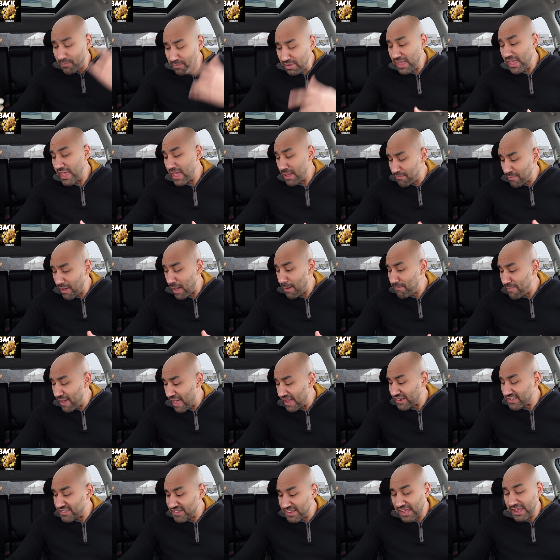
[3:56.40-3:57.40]
be in my
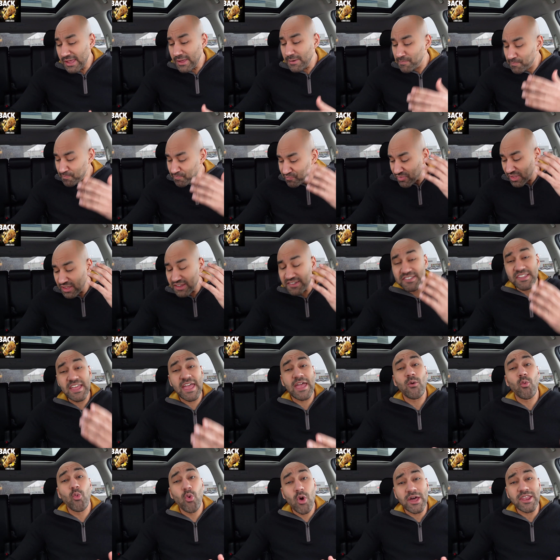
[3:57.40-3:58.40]
backseat
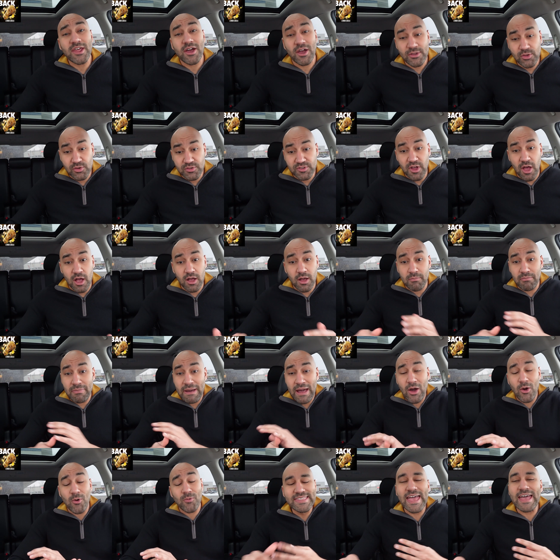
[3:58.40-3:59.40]
saying, "What are you talking
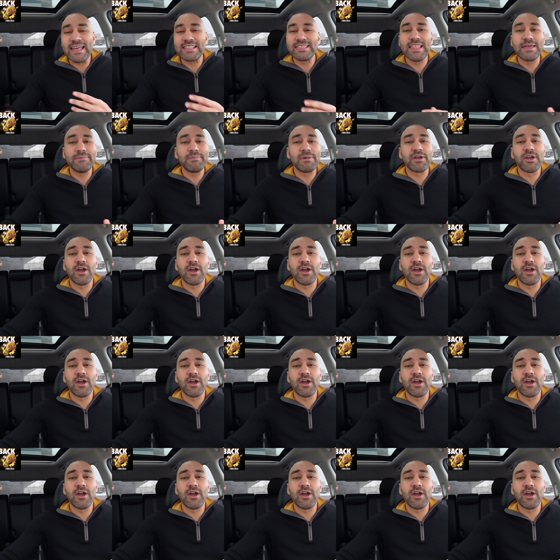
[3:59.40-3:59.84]
about?" That lemon